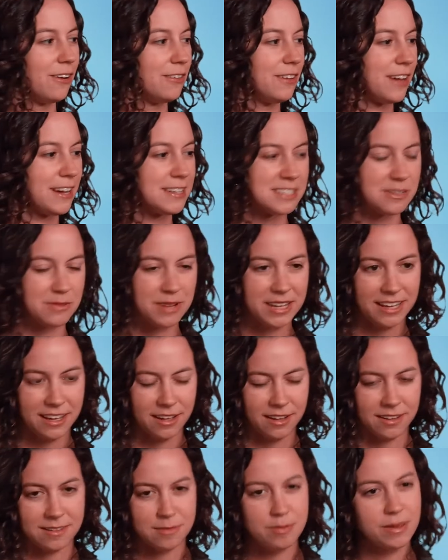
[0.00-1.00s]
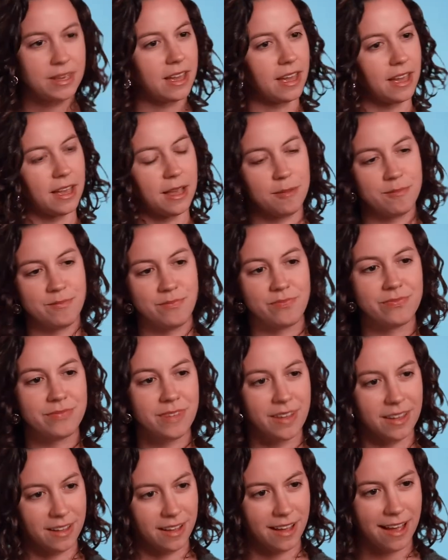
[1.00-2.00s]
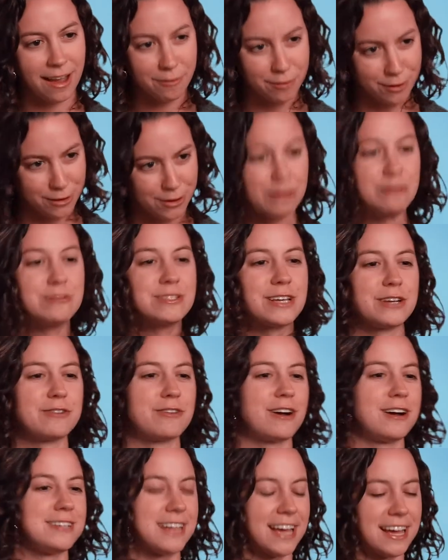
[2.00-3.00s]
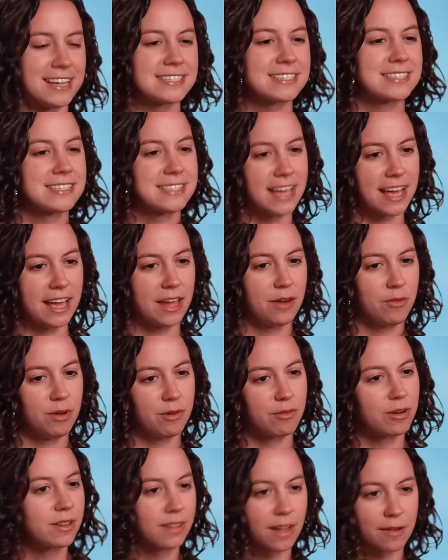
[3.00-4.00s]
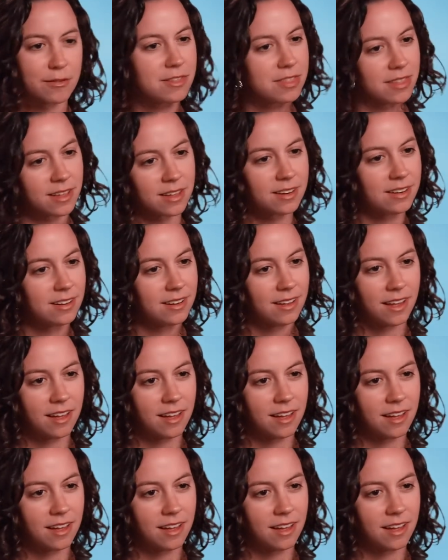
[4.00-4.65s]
Nights and weekends became afternoons under our desks, and we were in love with it.